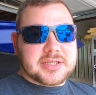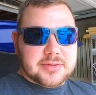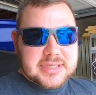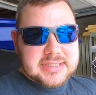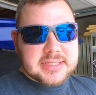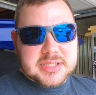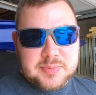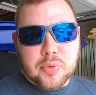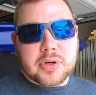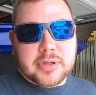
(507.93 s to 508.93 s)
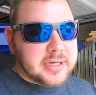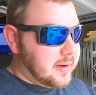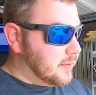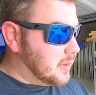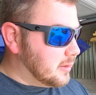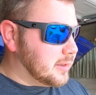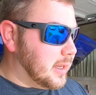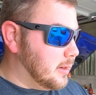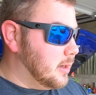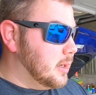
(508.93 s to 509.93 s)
so he gets like the sport hood and everything like that.